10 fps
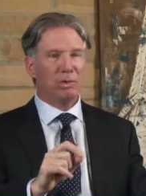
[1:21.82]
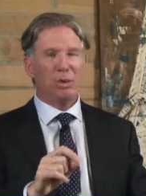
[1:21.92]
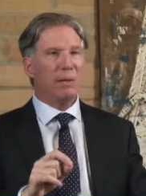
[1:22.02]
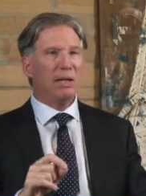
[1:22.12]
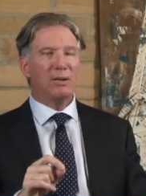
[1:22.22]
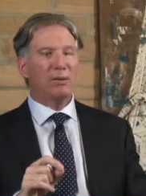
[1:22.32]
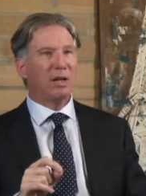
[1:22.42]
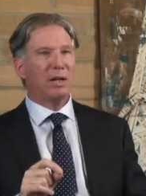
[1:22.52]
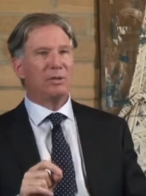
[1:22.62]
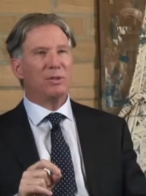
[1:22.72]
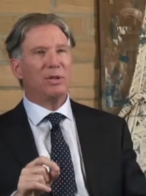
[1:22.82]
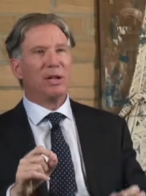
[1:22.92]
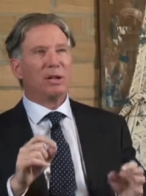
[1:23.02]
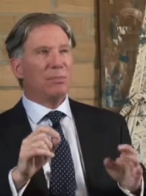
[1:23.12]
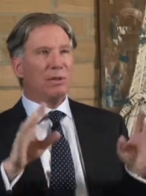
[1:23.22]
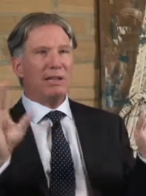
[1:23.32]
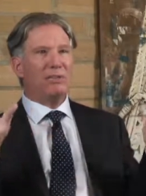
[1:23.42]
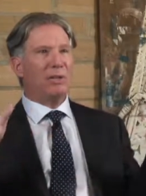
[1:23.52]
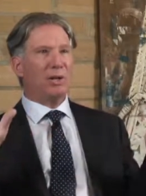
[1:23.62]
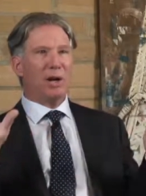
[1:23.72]
Your medical doctor,
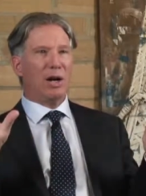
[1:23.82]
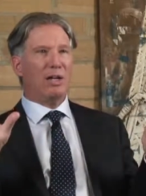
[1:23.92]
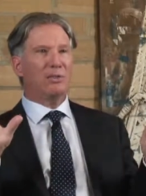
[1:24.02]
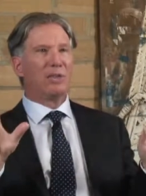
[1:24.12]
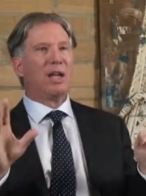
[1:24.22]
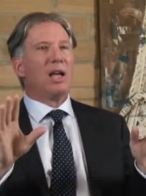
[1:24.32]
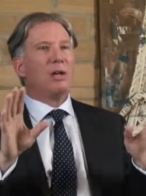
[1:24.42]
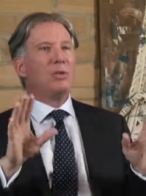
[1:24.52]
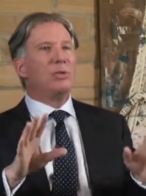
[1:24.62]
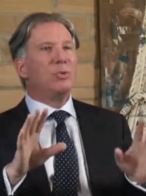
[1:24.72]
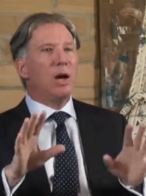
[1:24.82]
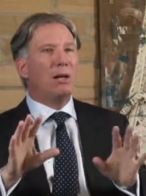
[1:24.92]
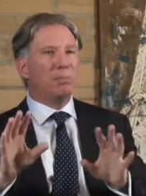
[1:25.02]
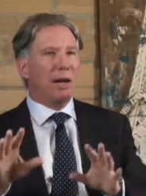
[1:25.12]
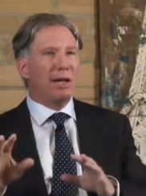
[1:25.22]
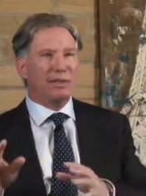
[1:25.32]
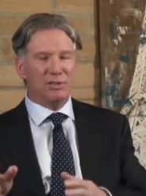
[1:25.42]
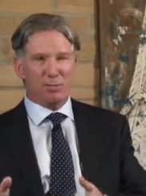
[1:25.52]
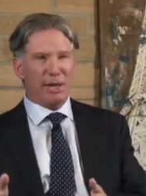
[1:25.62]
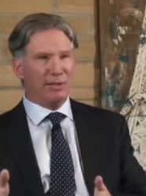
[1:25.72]
bless their hearts, do not
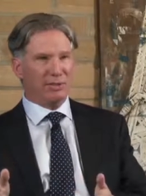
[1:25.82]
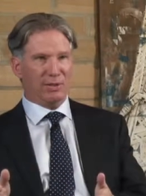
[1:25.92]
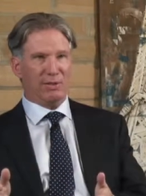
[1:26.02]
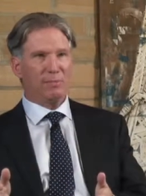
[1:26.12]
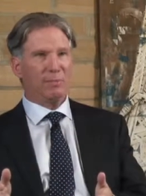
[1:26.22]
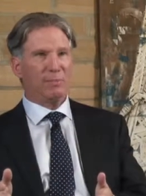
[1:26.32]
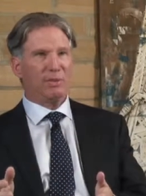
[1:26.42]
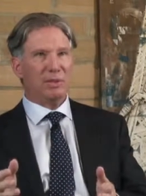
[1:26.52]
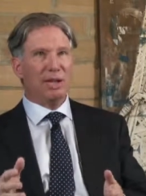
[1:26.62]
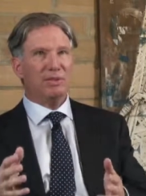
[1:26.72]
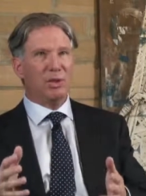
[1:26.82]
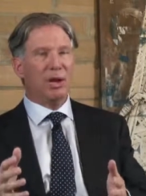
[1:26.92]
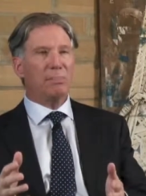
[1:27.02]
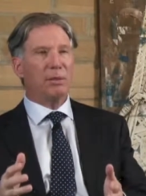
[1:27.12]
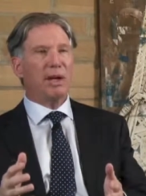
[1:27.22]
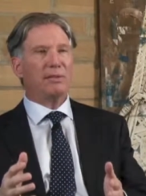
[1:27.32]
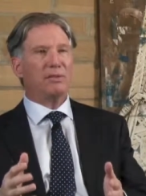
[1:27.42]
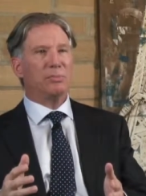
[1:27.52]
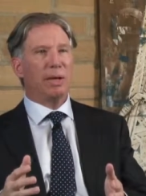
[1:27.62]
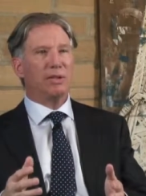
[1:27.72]
practice medicine, does not
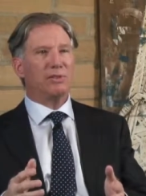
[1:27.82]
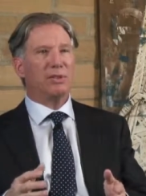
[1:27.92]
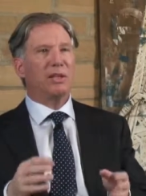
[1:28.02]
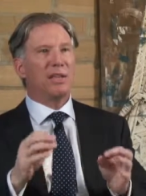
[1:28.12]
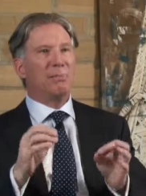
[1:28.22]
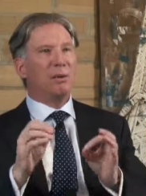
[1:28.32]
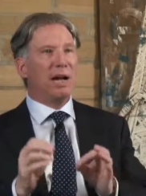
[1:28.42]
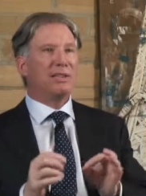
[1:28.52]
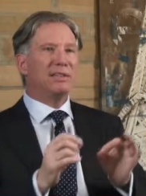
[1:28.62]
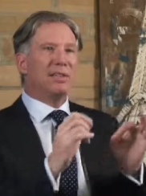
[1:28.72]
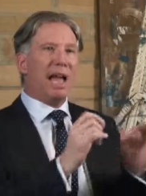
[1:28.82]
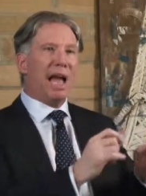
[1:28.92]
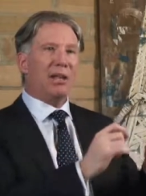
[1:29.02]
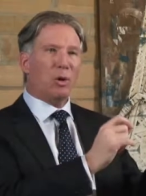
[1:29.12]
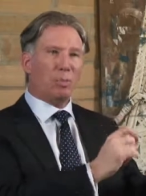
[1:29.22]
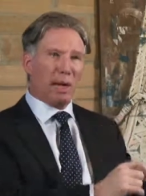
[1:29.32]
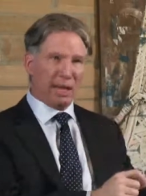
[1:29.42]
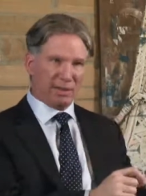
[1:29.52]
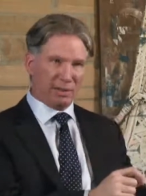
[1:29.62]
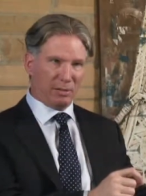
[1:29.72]
practice medicine. They practice
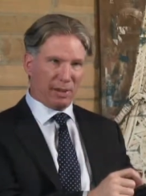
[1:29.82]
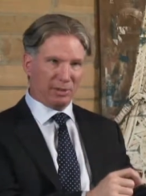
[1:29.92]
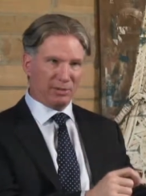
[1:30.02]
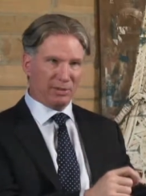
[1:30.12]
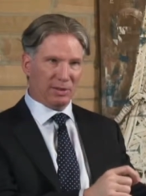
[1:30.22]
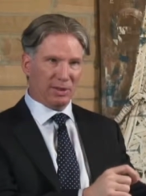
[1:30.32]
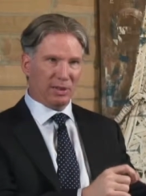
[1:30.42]
allopathic medicine.